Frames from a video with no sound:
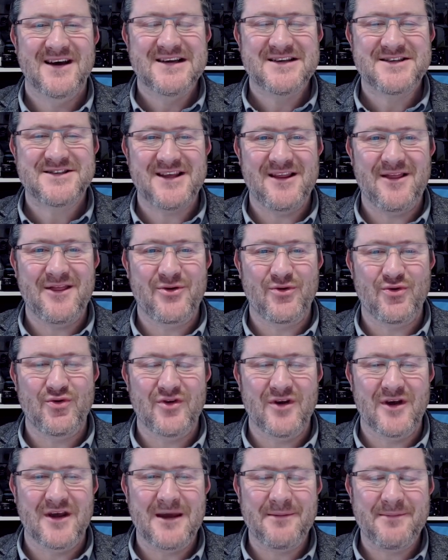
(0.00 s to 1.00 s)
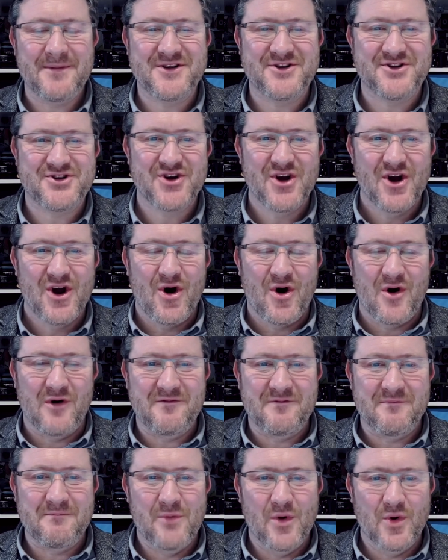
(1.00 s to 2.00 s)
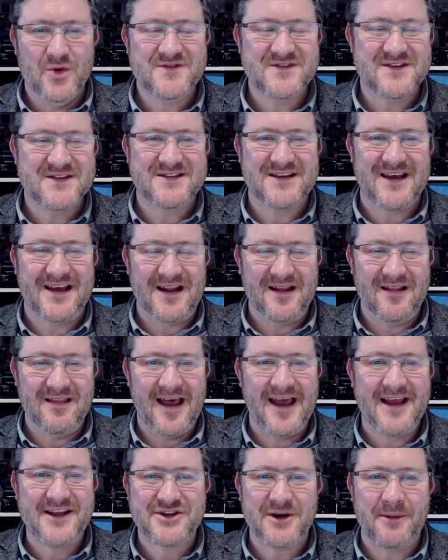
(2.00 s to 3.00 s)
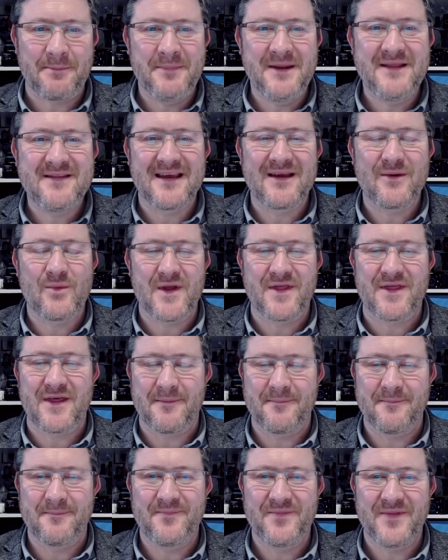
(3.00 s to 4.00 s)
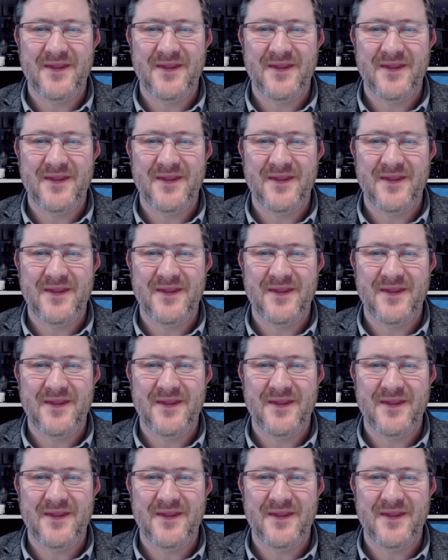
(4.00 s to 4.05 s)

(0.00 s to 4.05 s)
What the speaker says: seen through the image of Moses and Elijah meeting with him.